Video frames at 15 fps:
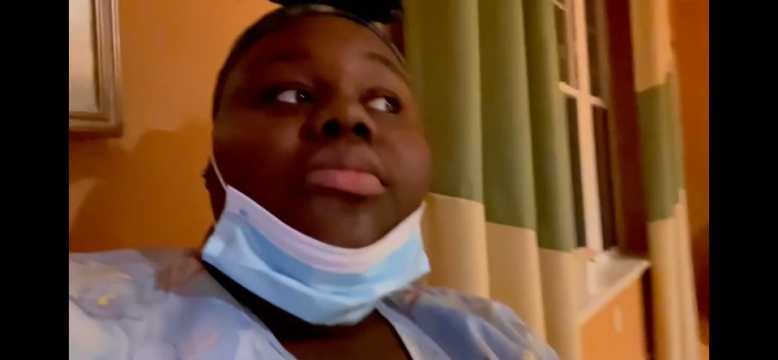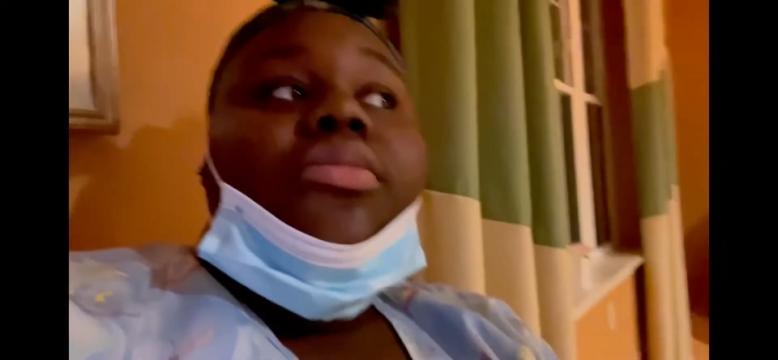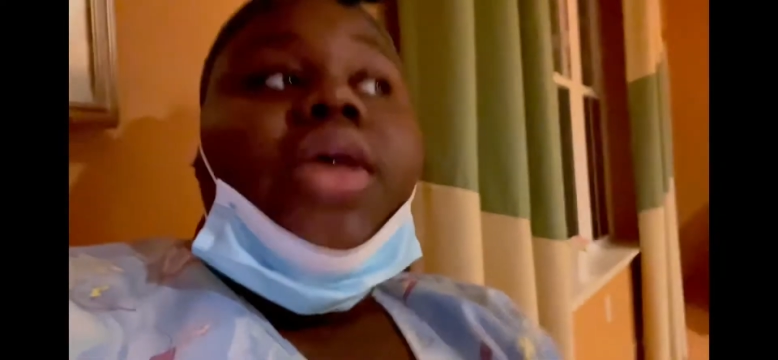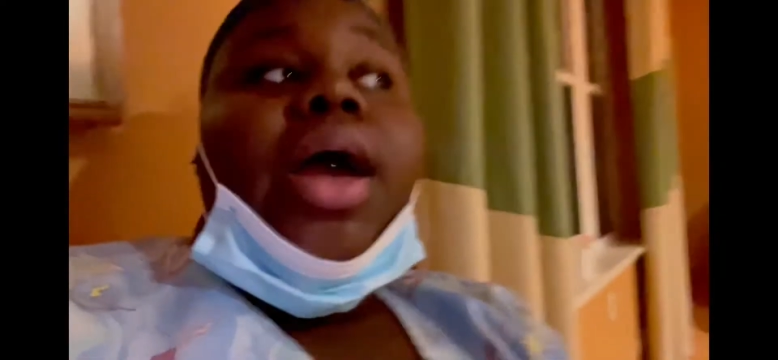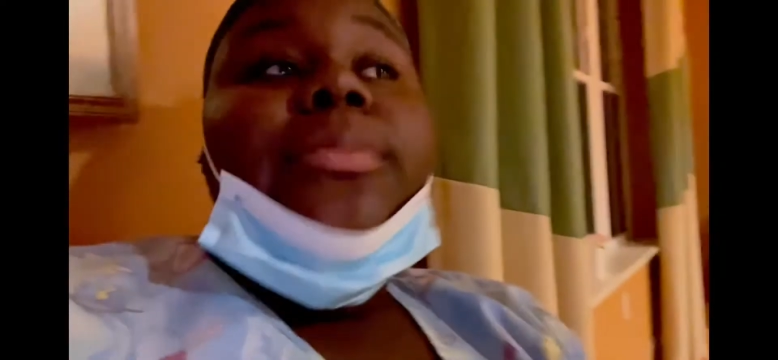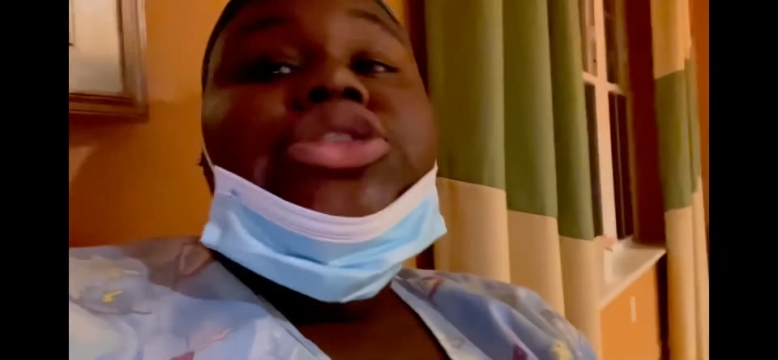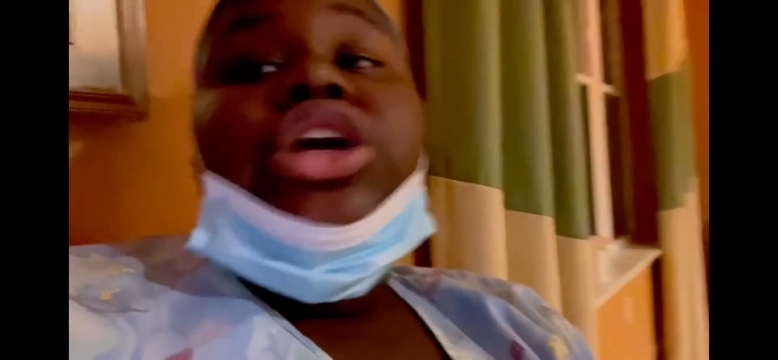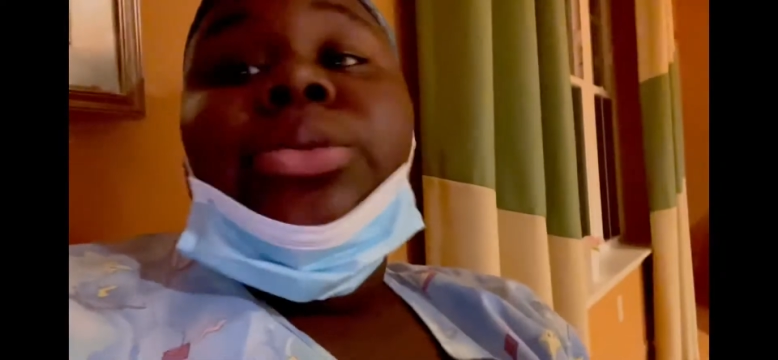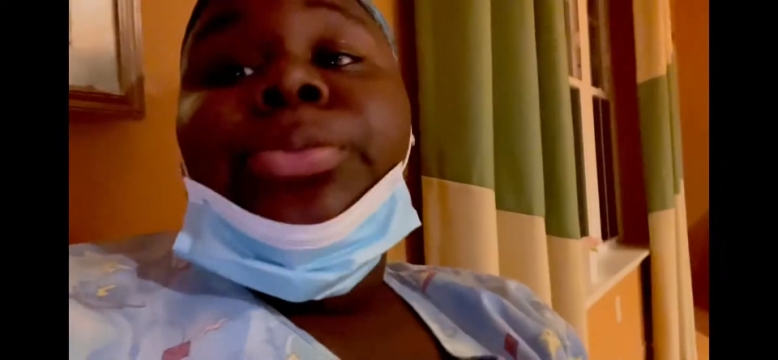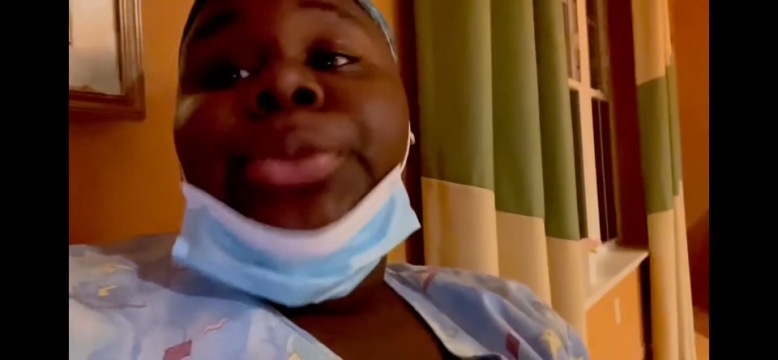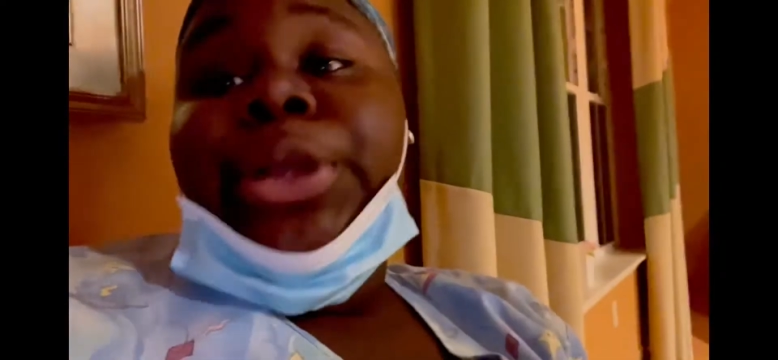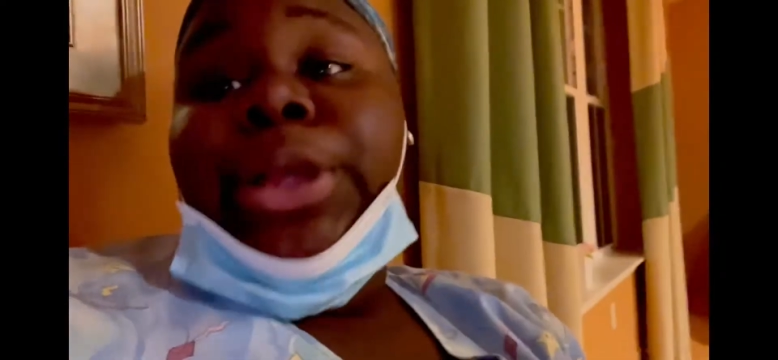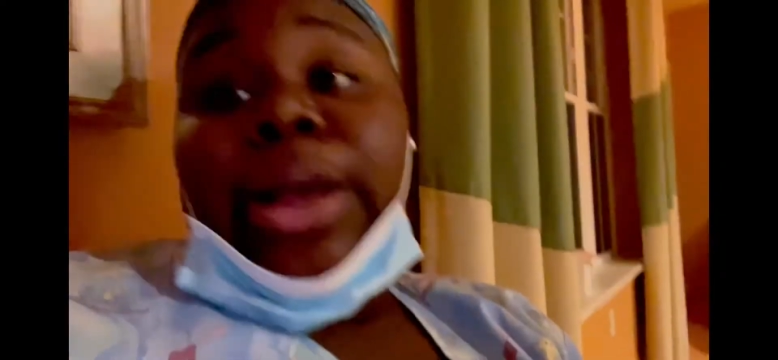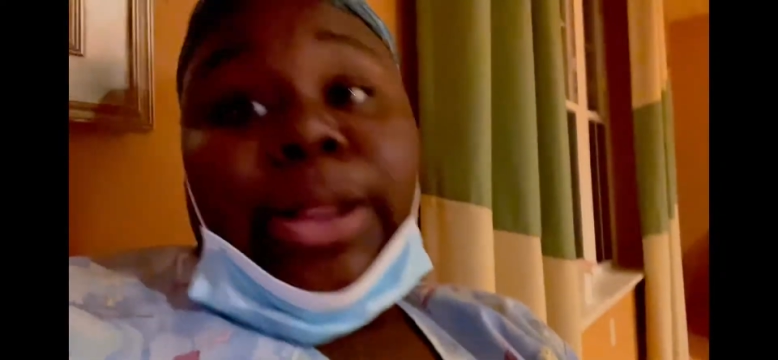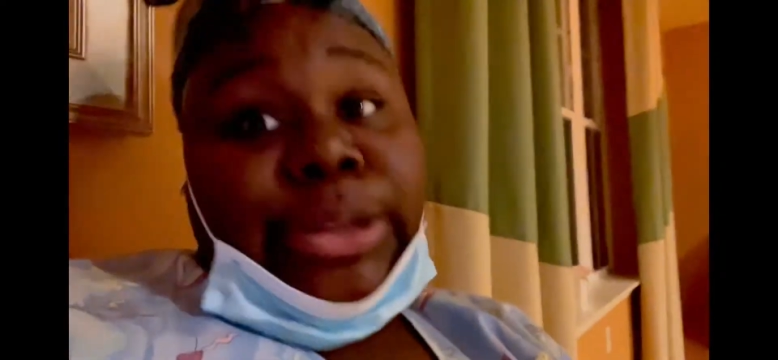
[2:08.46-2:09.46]
i'm gonna try to
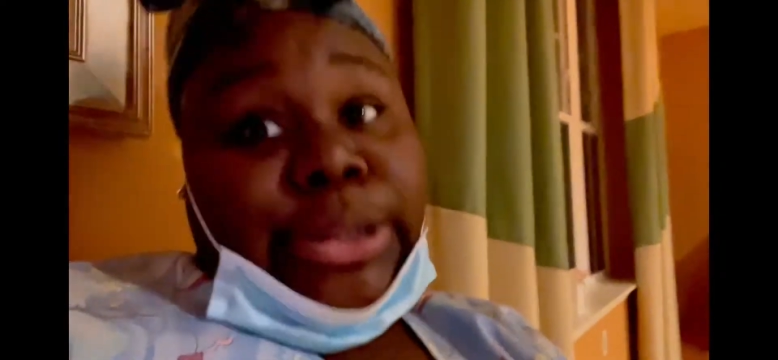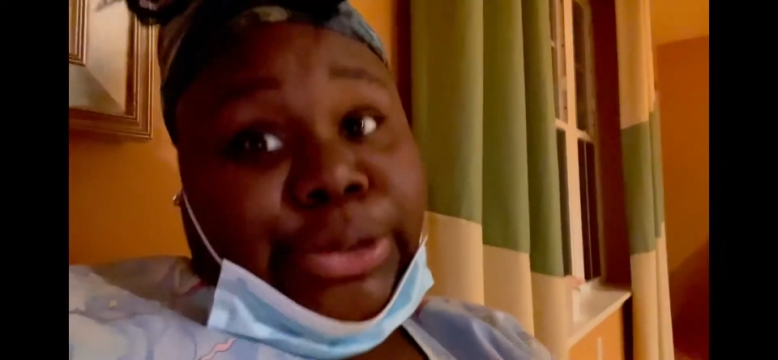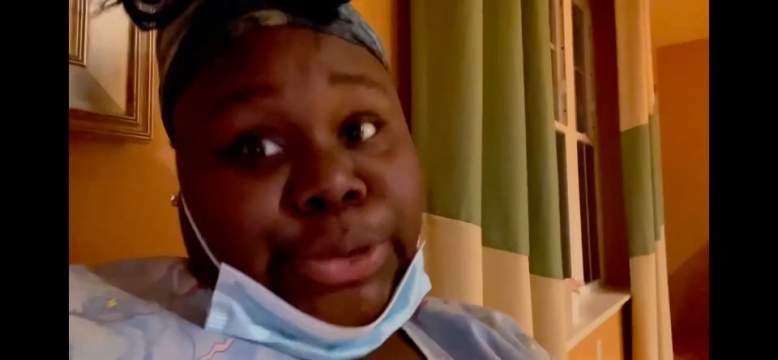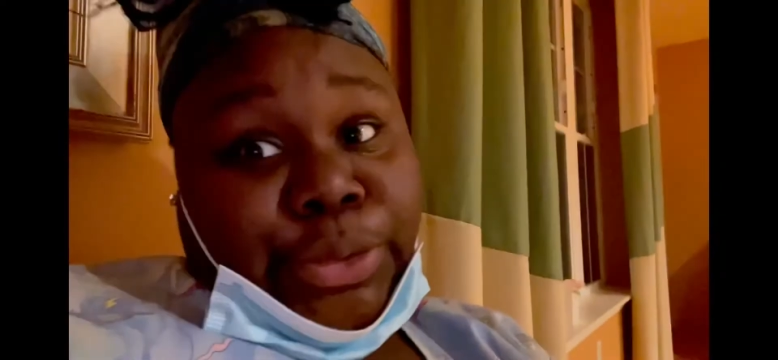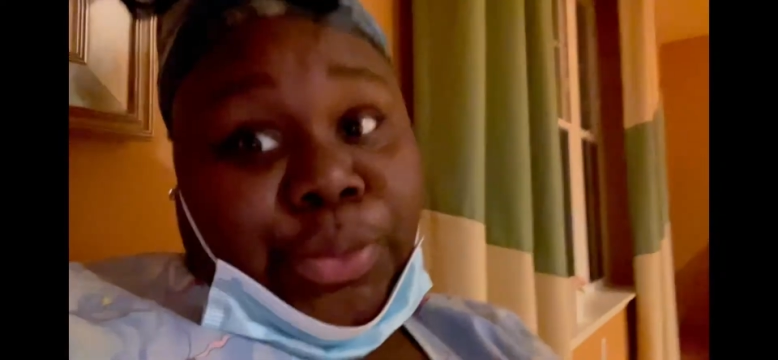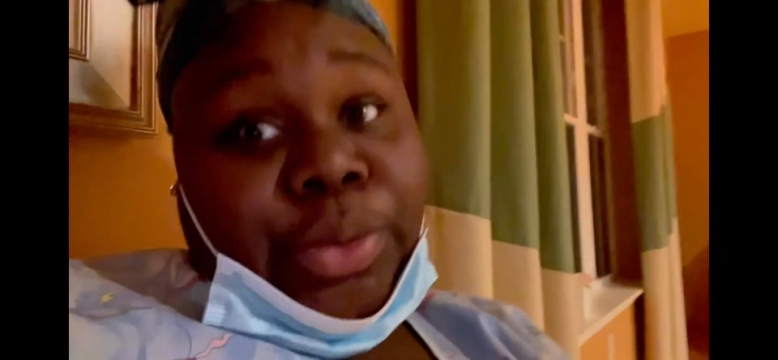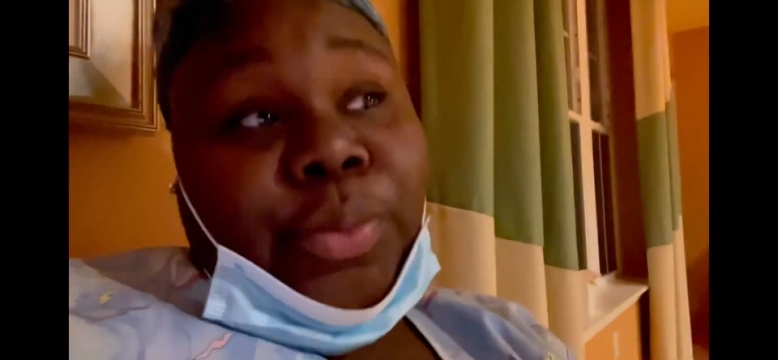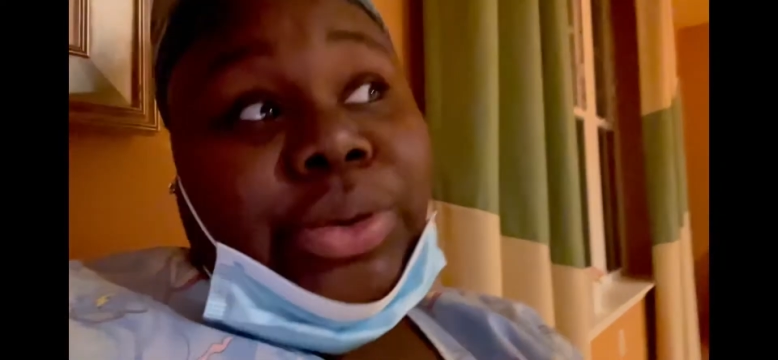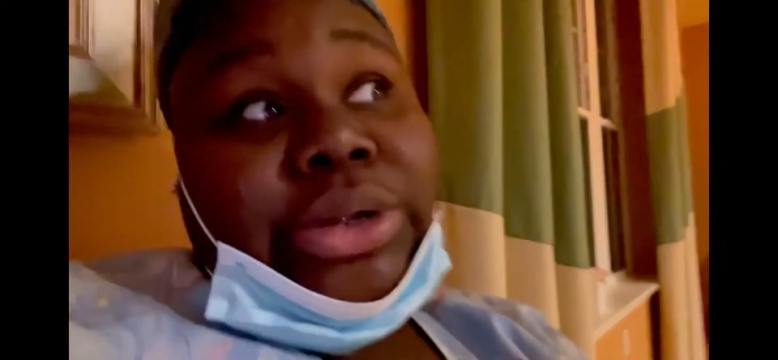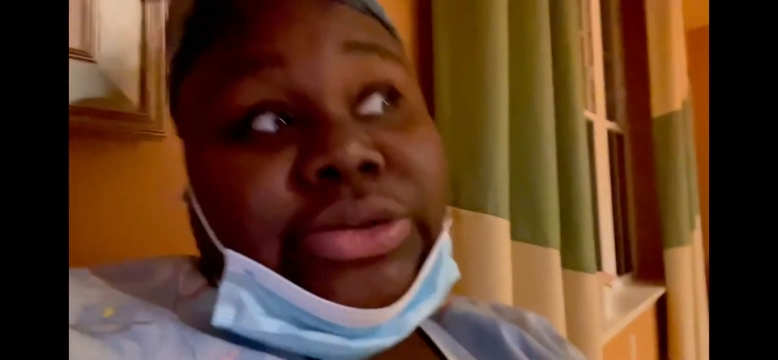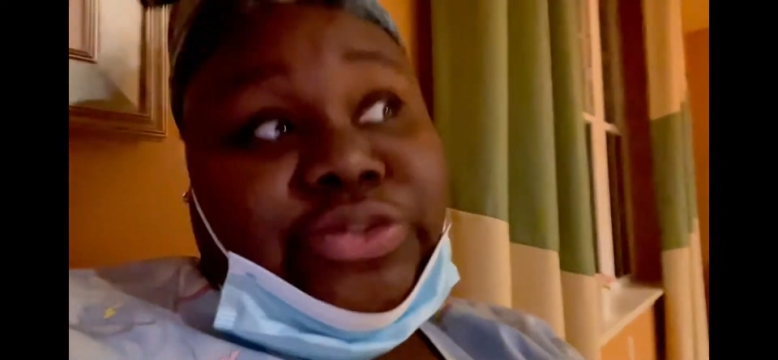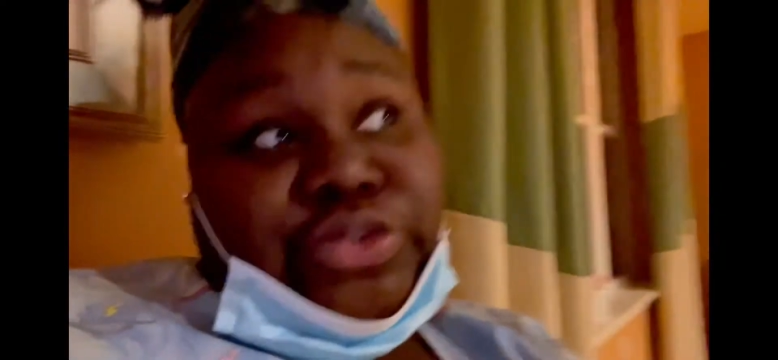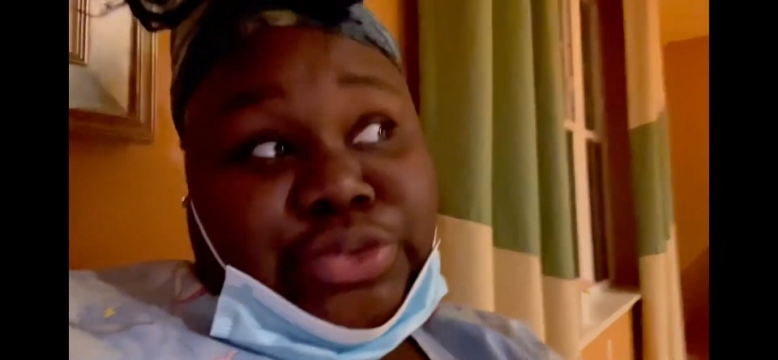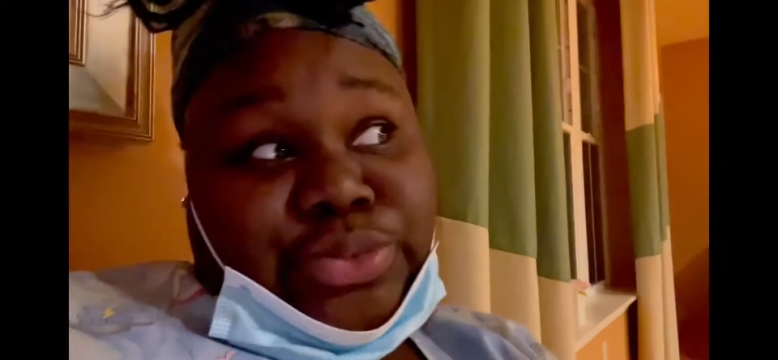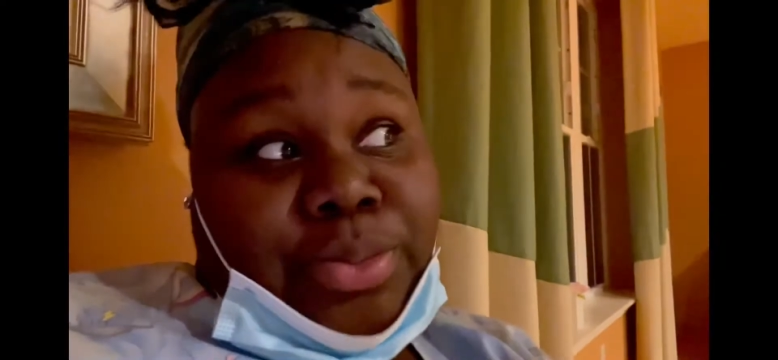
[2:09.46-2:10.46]
bring y'all along with one of
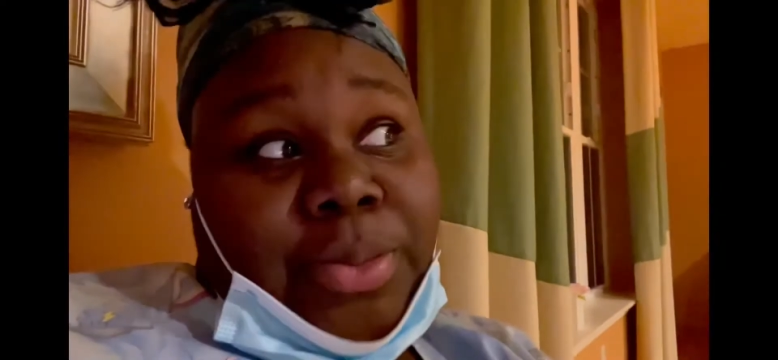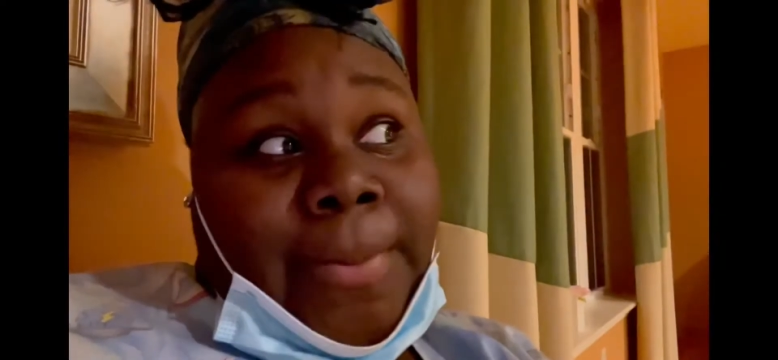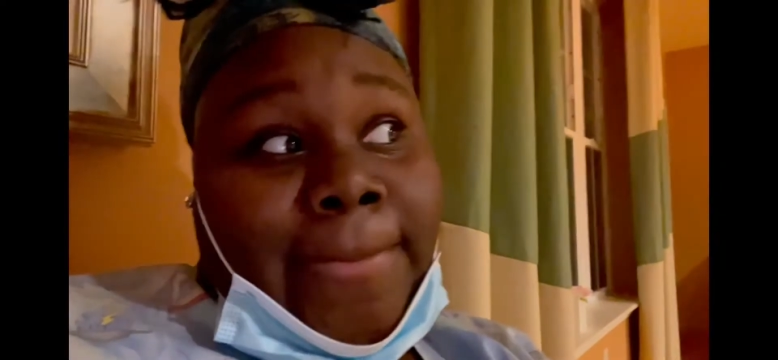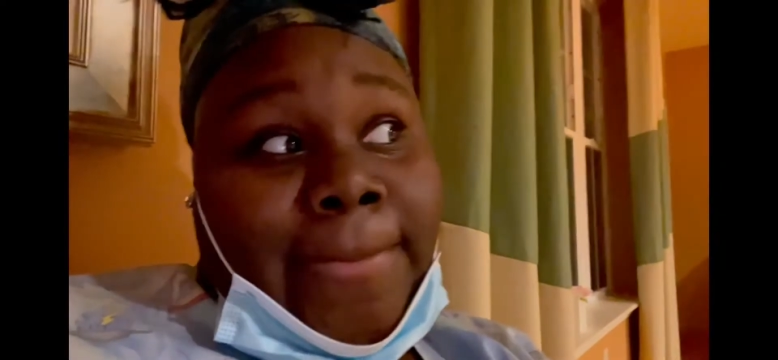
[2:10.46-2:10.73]
them